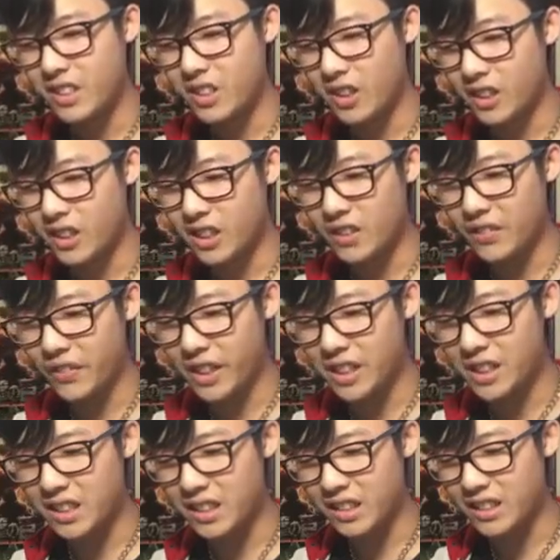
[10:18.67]
Darkest
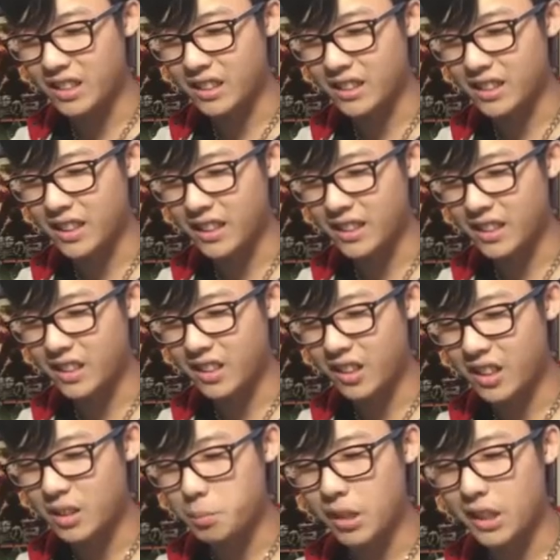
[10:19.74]
Fist is a 6
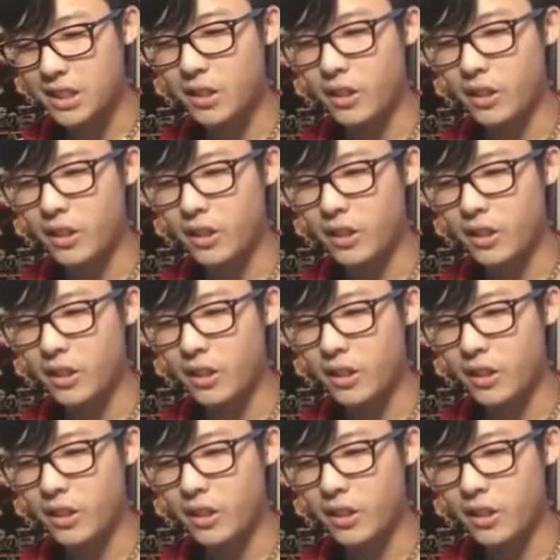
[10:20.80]
cost, plus